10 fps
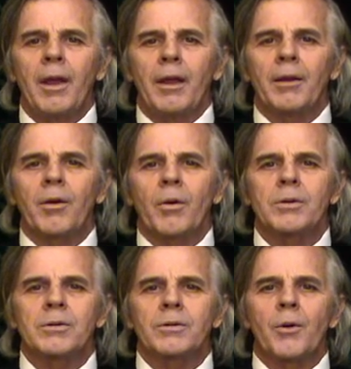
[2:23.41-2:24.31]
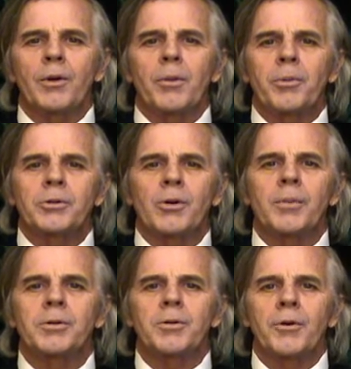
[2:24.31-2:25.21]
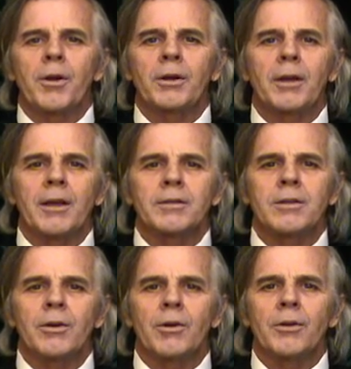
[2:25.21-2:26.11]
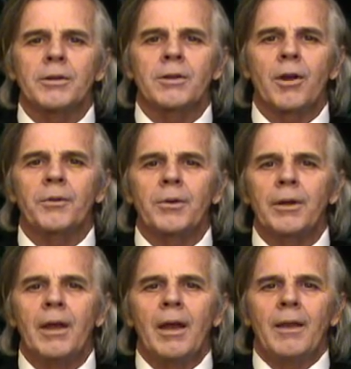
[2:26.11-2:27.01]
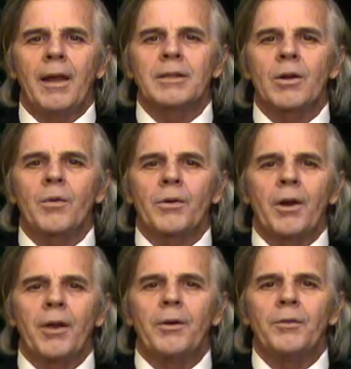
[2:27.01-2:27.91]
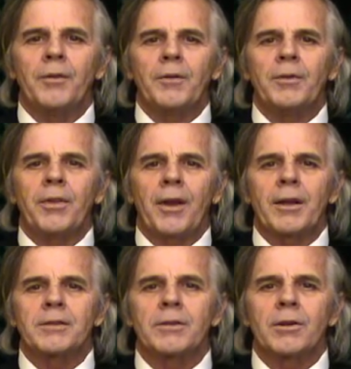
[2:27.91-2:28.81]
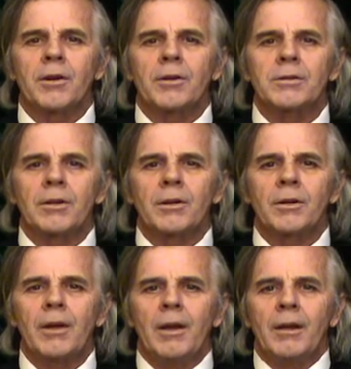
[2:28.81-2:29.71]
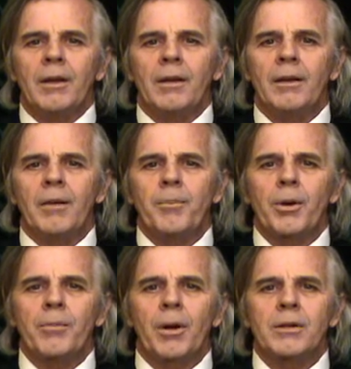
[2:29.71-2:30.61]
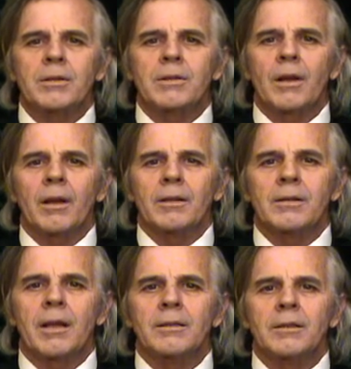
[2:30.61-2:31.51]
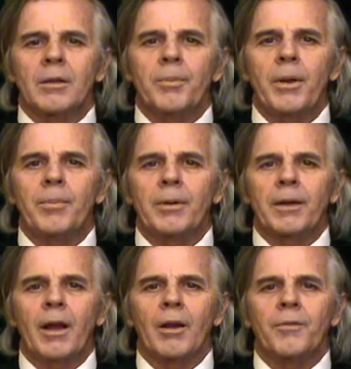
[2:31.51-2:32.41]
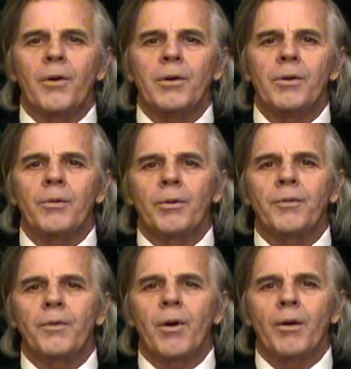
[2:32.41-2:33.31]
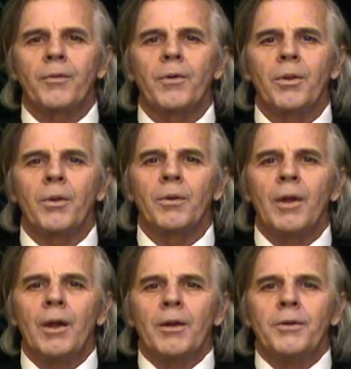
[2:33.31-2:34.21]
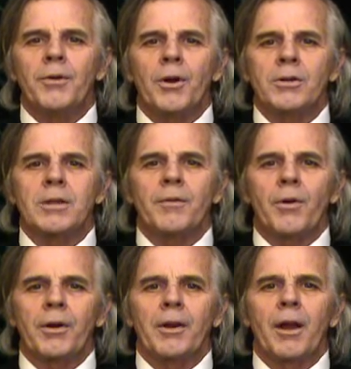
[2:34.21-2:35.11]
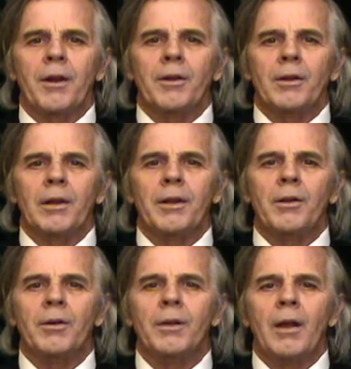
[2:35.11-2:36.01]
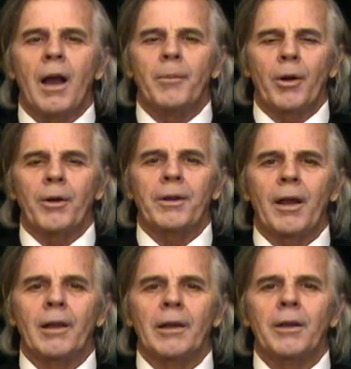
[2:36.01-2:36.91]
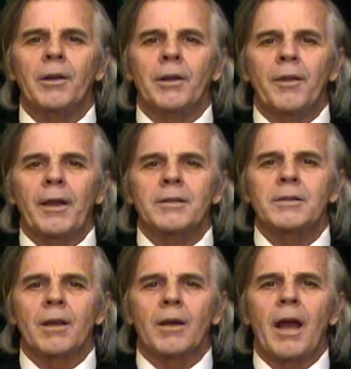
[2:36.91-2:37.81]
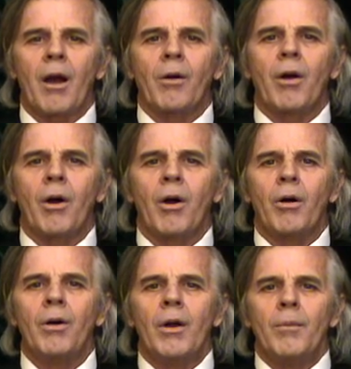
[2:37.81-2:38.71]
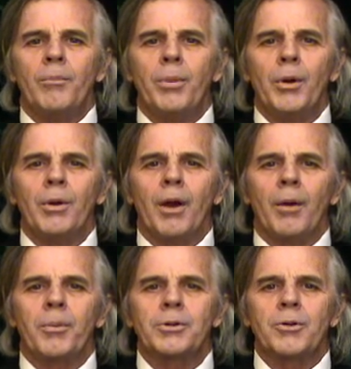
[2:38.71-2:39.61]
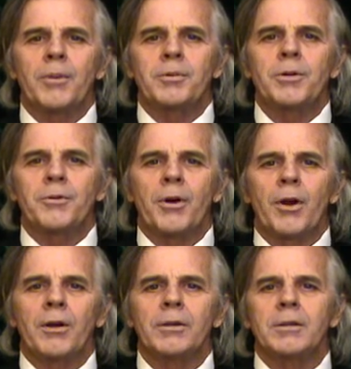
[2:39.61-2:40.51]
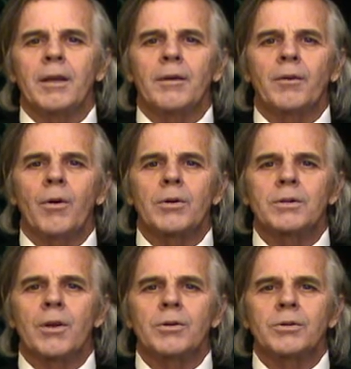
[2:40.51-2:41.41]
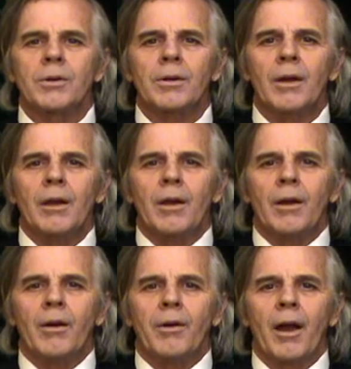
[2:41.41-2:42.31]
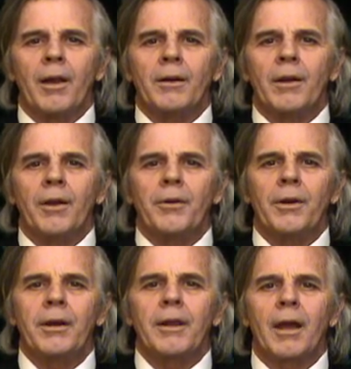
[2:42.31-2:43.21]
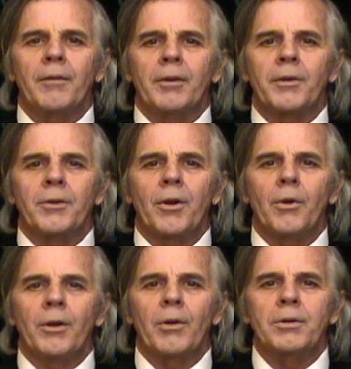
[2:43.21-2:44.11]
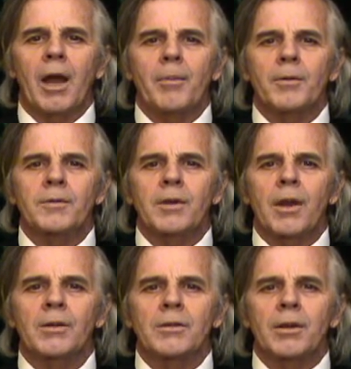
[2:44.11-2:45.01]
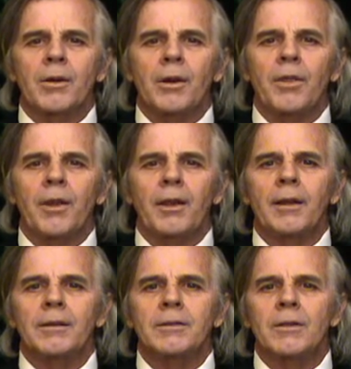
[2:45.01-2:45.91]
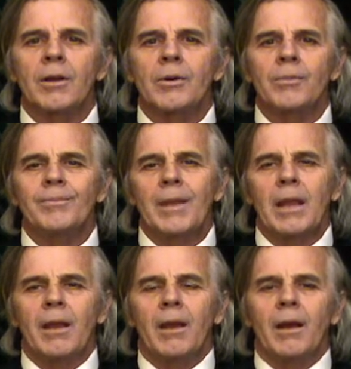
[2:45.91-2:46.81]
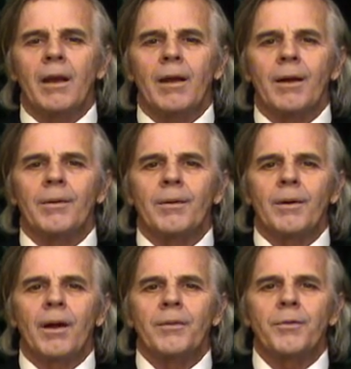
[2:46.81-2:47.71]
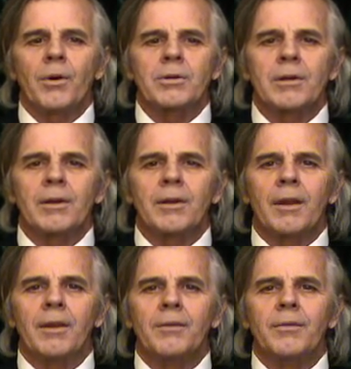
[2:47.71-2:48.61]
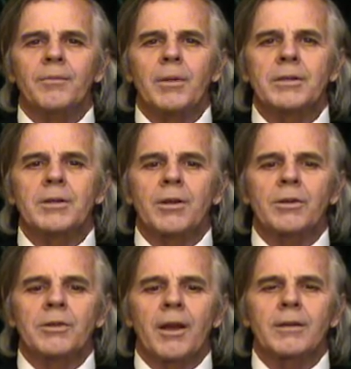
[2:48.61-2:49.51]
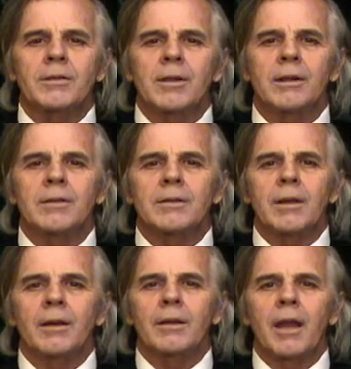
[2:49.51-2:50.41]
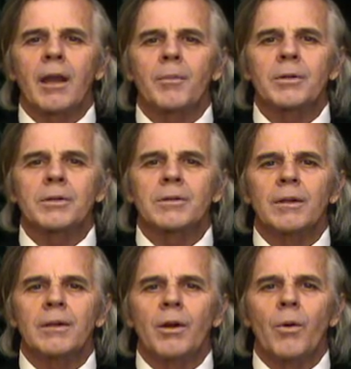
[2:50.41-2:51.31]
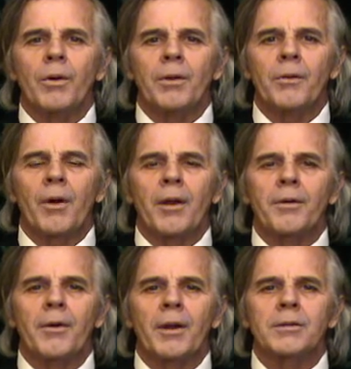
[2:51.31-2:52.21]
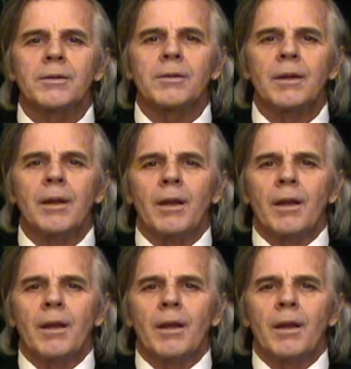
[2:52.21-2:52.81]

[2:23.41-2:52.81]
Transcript: And of course, throwing the prescription drug deaths a year in this country, that's over one hundred fifty thousand a year. So it, it pretty much uh, says that the people in California were, are for the drugs they've already got illegal. I mean, already got legal, and that's uh, alcohol, Uh, prescription drugs, and of course those are are not under any kind of control, no type of scheduling or anything. And so uh, unfortunately they've missed a good chance to get uh, cannabis going in the right direction.